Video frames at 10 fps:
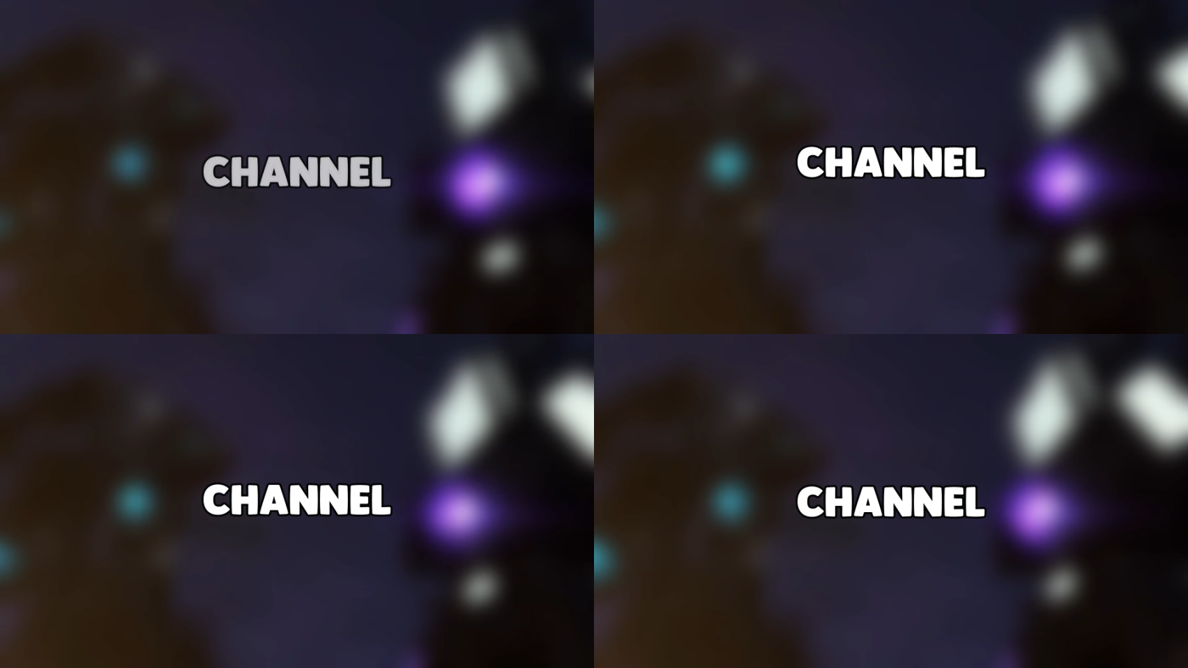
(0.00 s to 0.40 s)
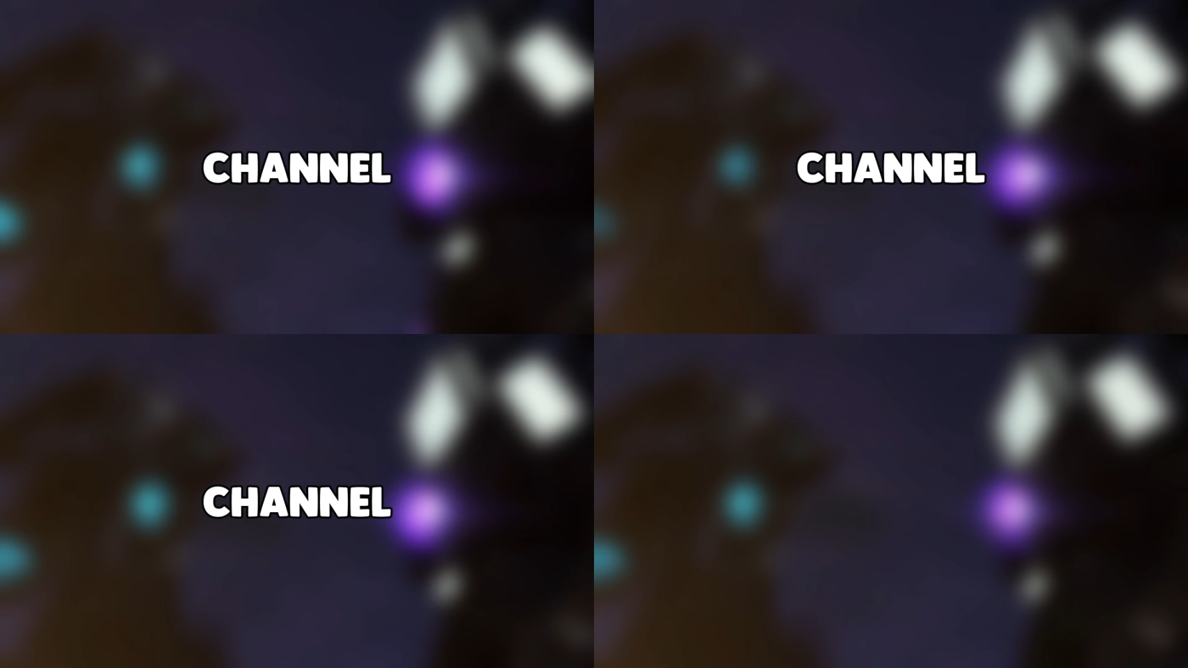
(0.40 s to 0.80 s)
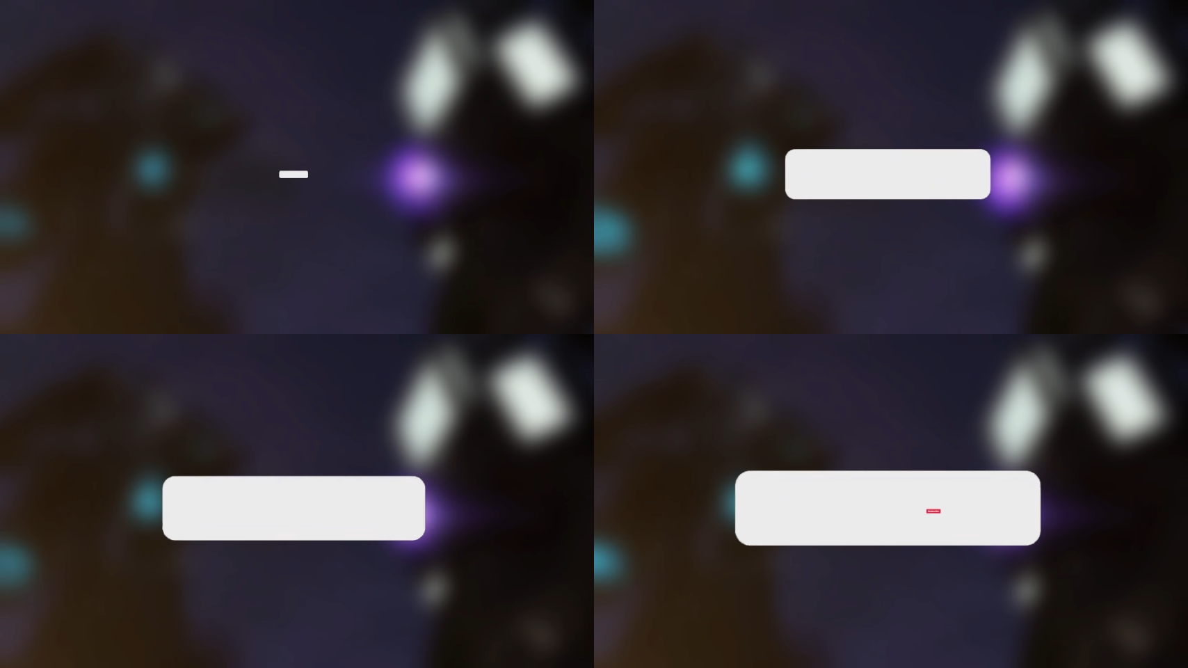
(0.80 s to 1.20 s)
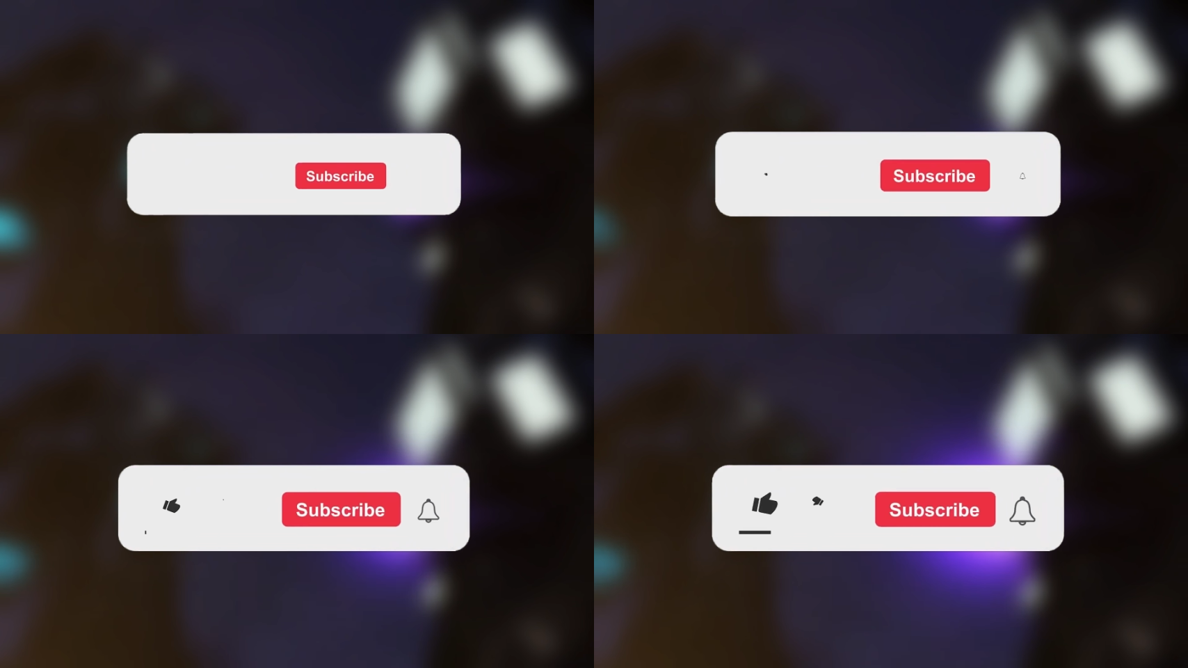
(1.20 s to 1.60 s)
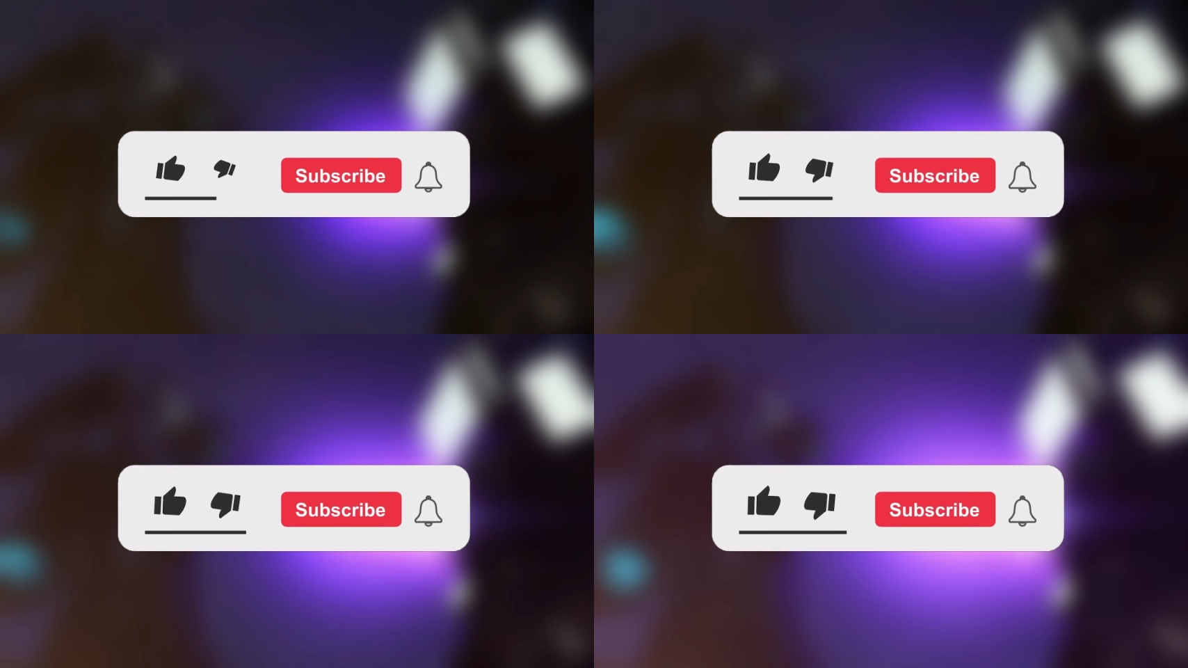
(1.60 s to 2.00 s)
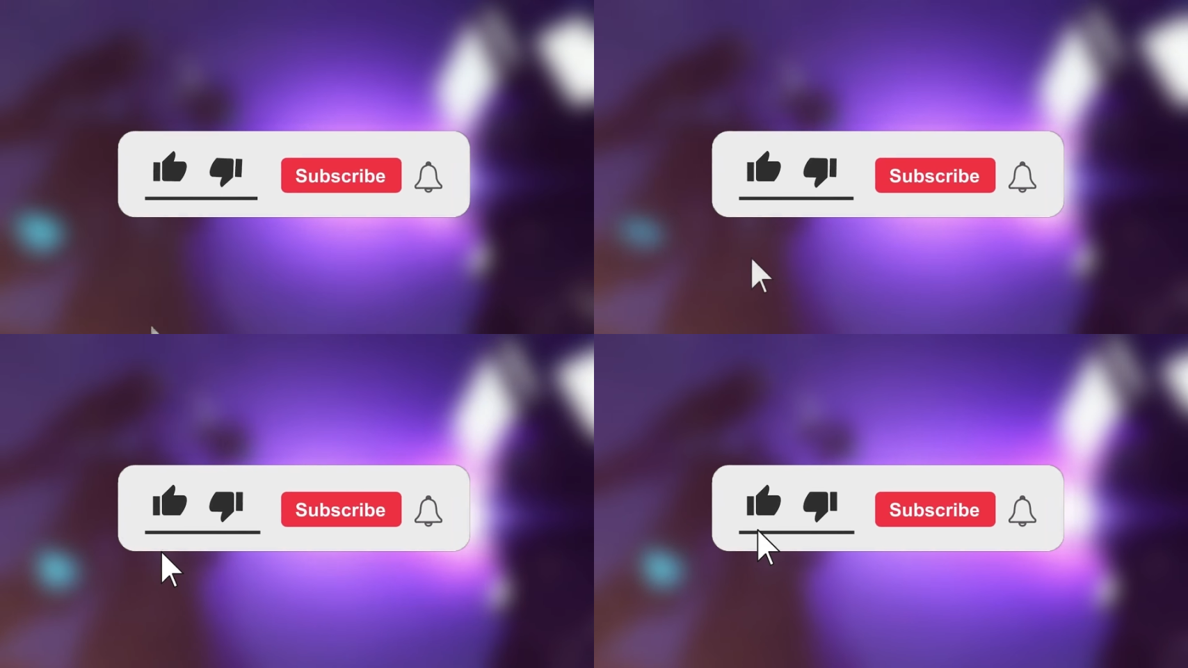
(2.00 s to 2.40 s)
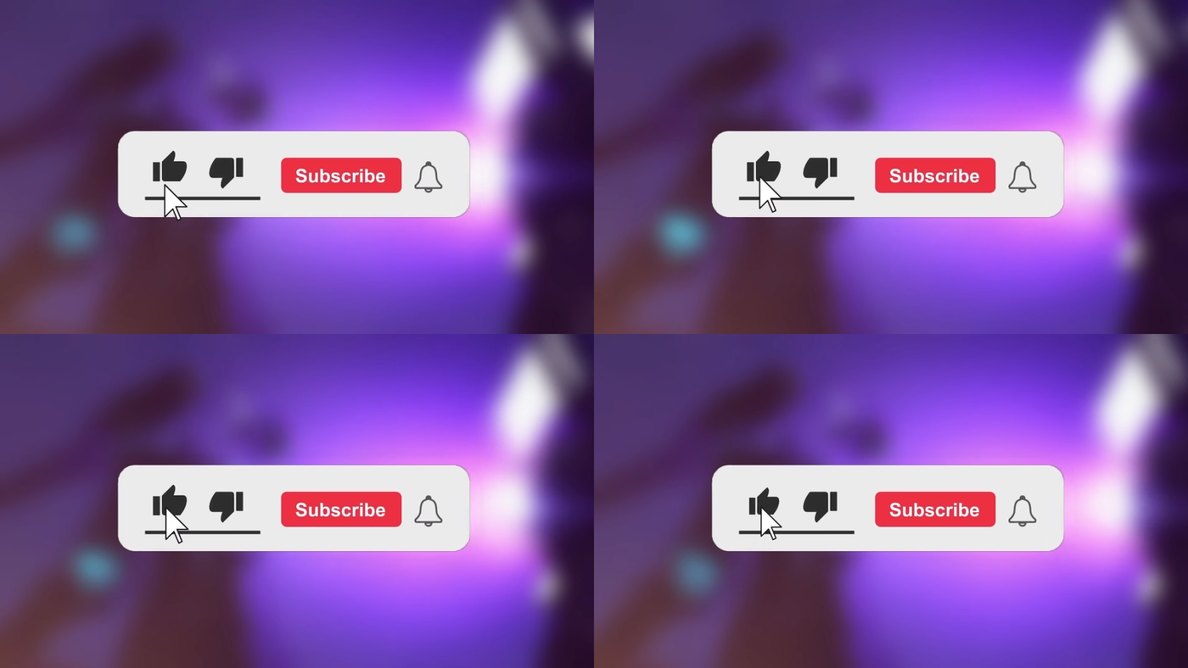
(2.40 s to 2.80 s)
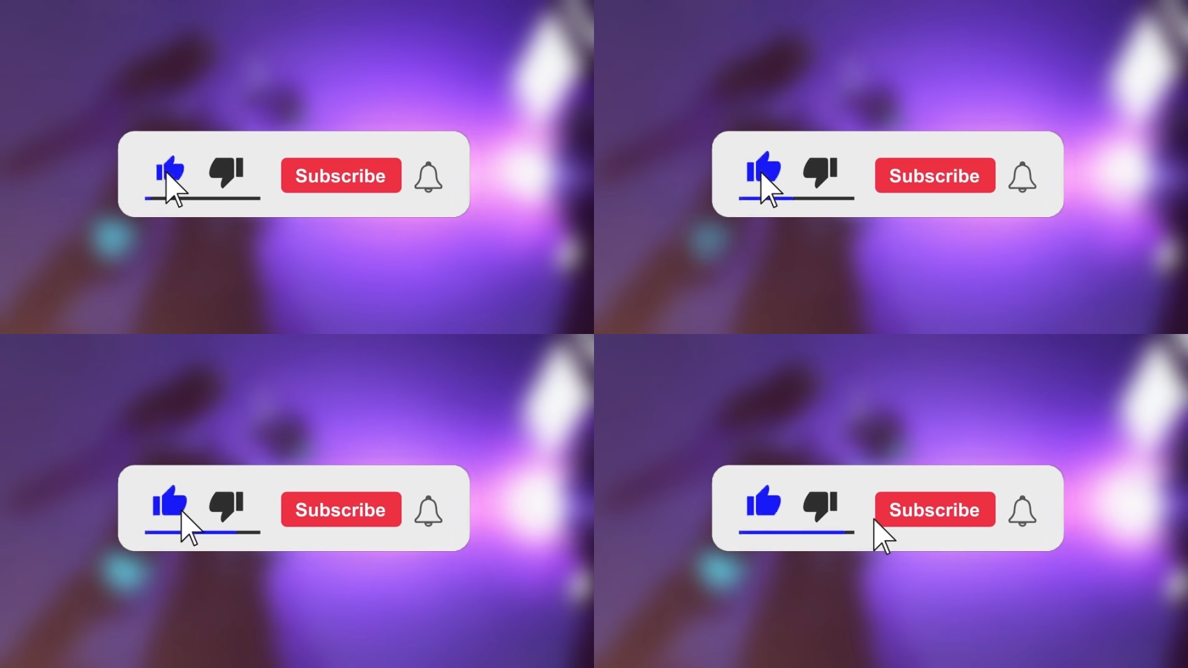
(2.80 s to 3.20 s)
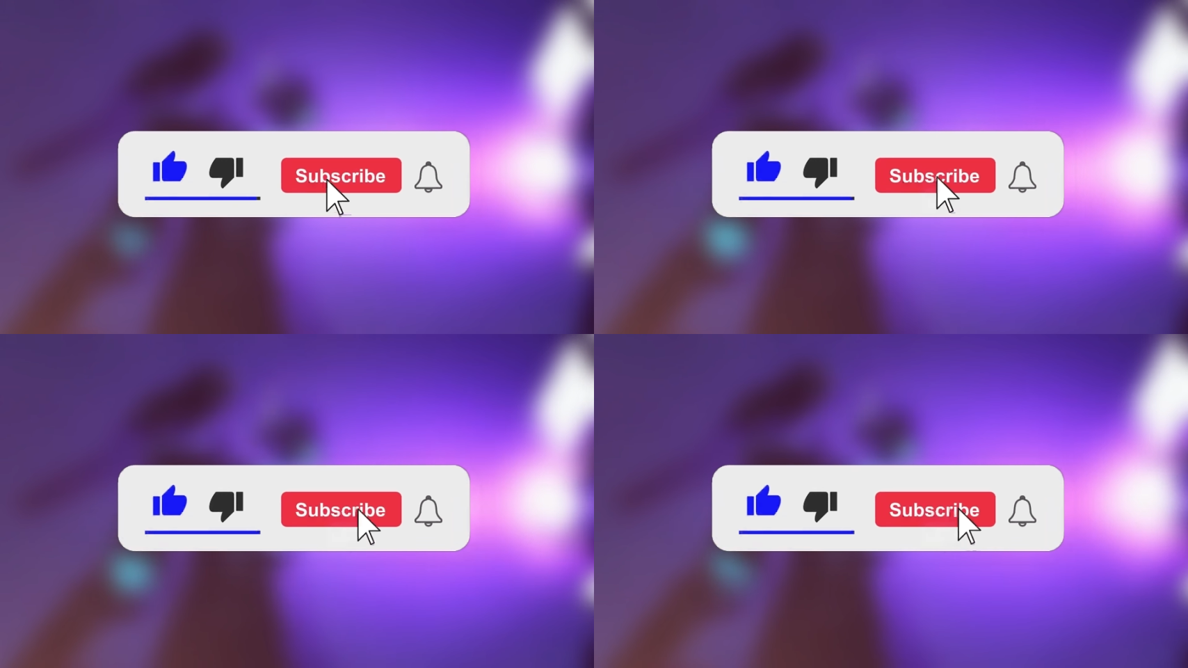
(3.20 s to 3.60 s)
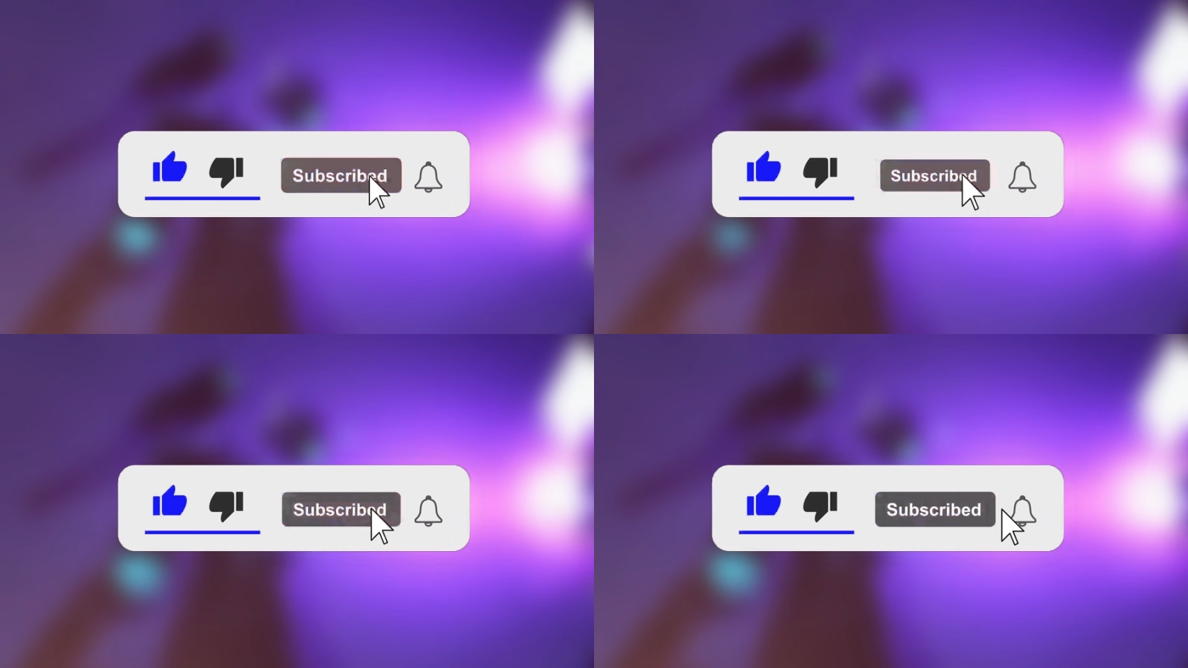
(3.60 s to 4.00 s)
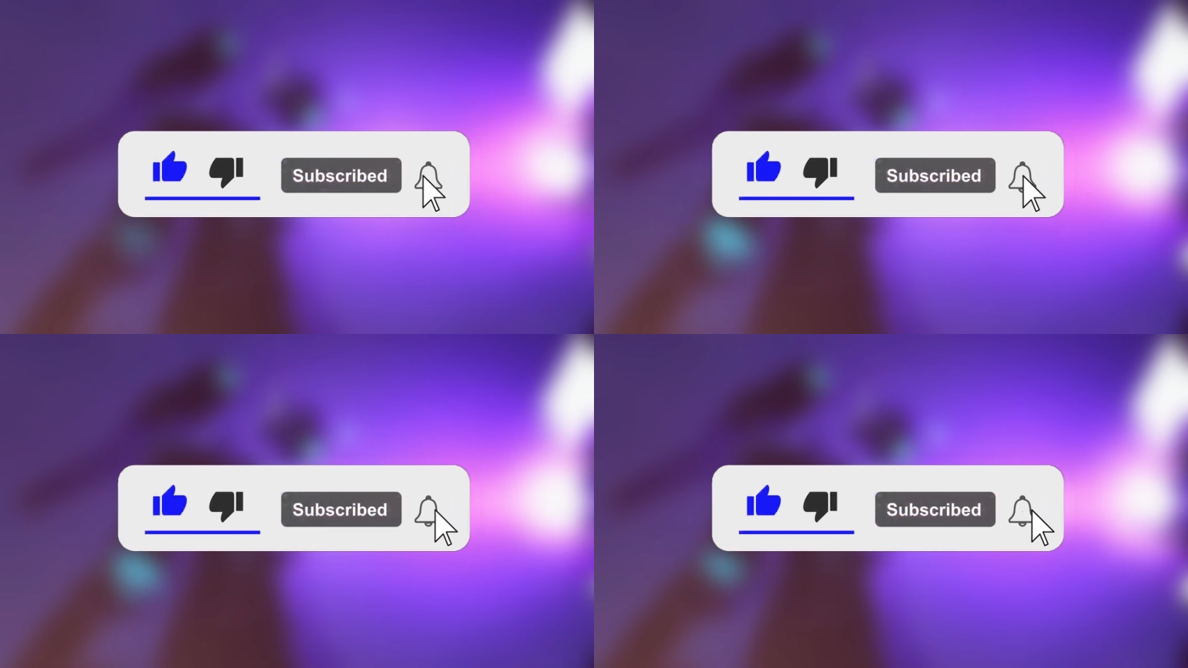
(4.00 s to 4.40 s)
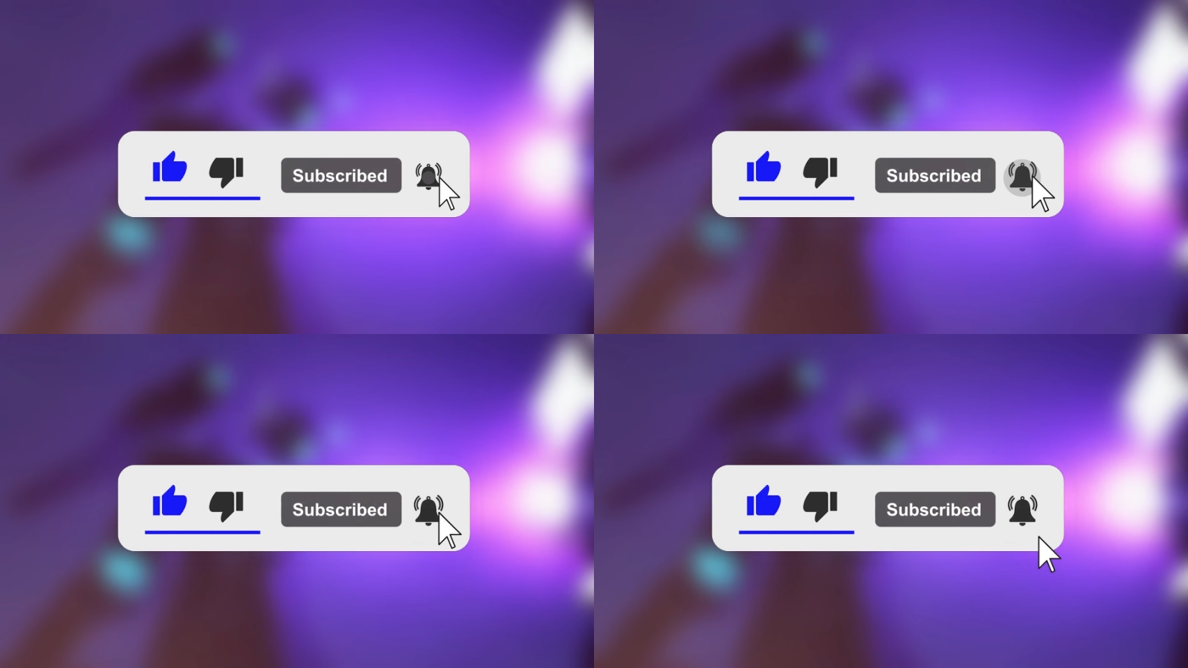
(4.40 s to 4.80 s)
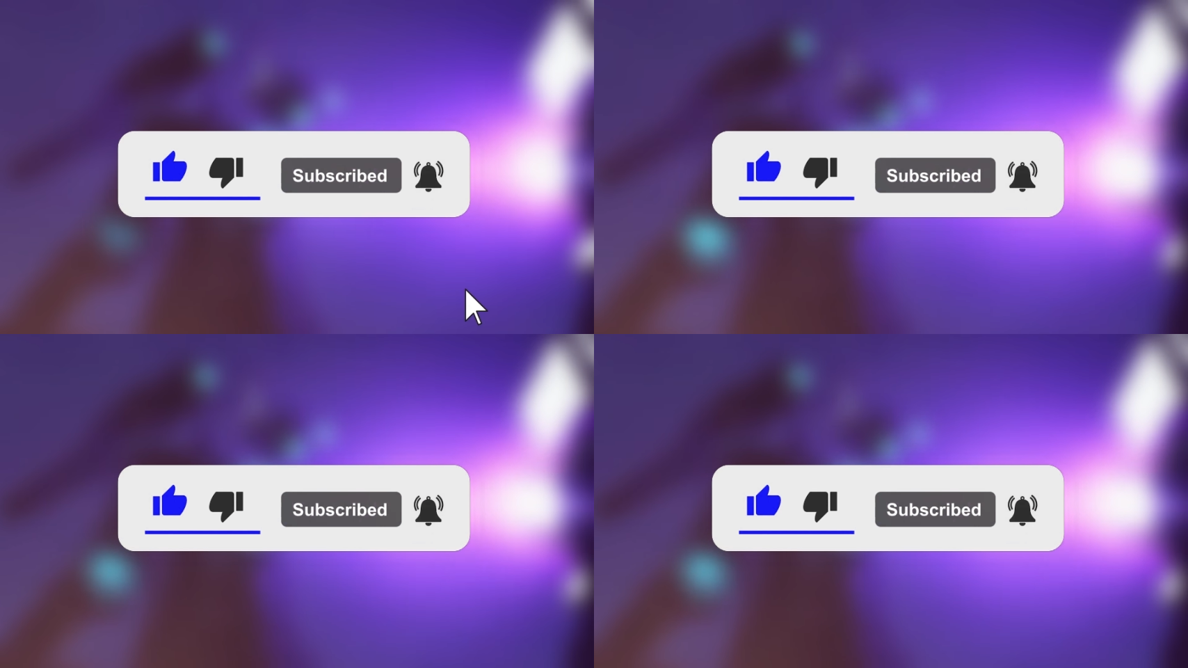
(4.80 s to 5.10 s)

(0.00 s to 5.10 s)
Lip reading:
Nobody's mouth can be seen.